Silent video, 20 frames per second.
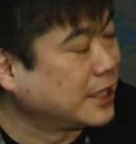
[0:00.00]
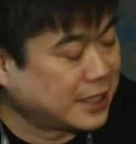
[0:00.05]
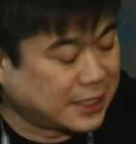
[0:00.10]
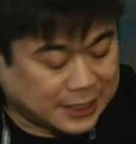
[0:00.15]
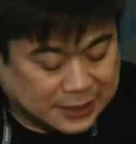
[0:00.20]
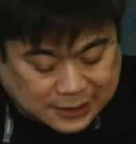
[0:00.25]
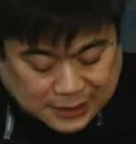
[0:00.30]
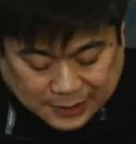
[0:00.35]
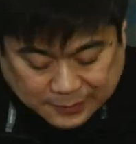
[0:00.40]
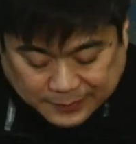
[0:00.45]

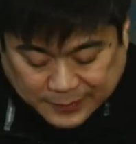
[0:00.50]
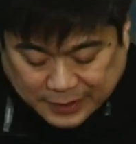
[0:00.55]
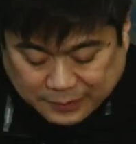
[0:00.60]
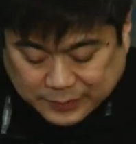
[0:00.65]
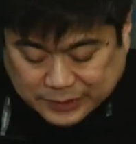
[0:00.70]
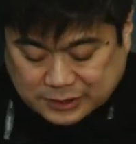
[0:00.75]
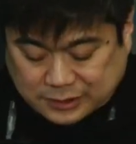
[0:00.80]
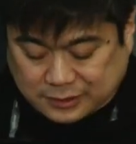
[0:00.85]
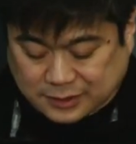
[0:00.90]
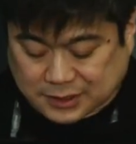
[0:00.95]
and, um, and
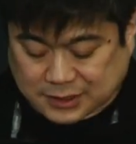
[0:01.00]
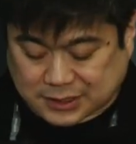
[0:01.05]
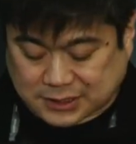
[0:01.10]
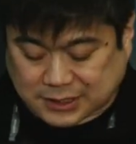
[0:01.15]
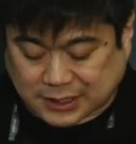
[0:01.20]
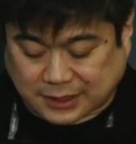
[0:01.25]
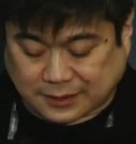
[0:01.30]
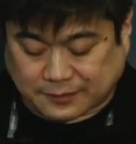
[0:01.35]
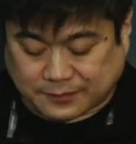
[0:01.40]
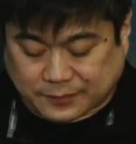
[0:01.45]
we do
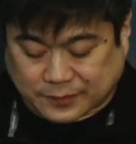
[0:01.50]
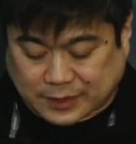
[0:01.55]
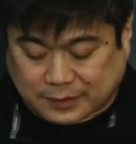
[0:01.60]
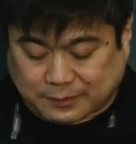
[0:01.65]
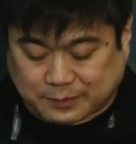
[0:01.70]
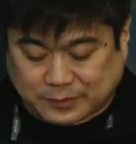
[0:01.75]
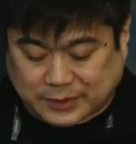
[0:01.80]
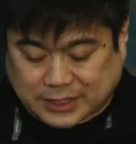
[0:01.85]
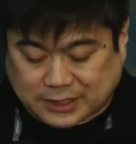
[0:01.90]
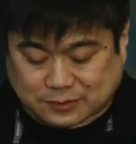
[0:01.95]
this um,
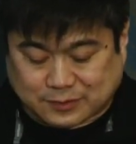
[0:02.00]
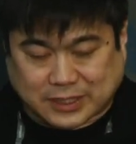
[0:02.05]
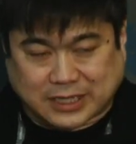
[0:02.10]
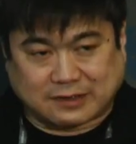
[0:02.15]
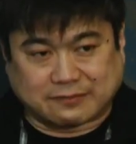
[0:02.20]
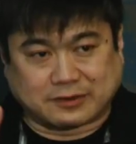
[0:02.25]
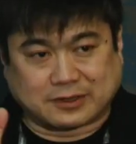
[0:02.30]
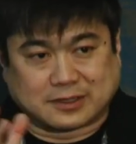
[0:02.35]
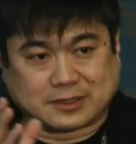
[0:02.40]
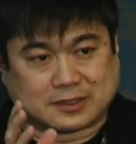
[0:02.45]
because we
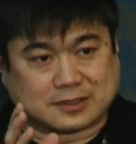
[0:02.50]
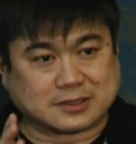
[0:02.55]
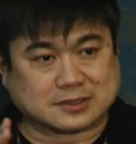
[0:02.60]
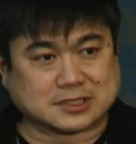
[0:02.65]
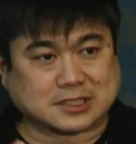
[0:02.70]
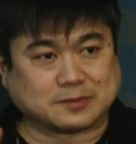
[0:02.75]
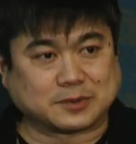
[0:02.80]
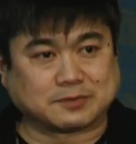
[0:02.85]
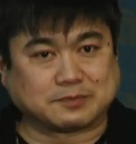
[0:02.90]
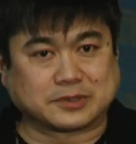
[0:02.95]
have a
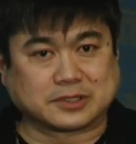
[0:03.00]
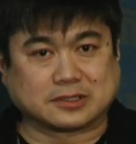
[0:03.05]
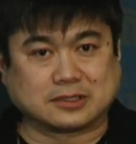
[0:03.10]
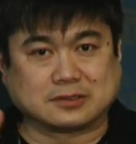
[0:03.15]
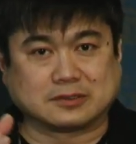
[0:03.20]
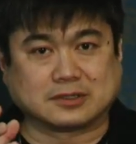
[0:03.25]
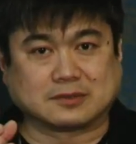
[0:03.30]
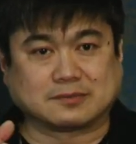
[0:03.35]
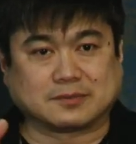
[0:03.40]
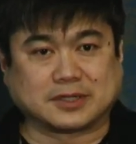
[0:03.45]
somewhat
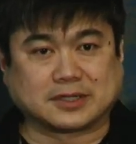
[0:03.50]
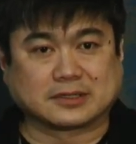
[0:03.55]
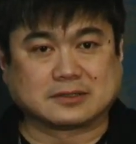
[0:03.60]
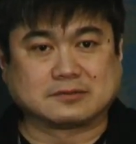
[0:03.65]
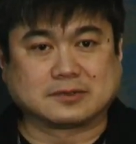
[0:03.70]
peculiar model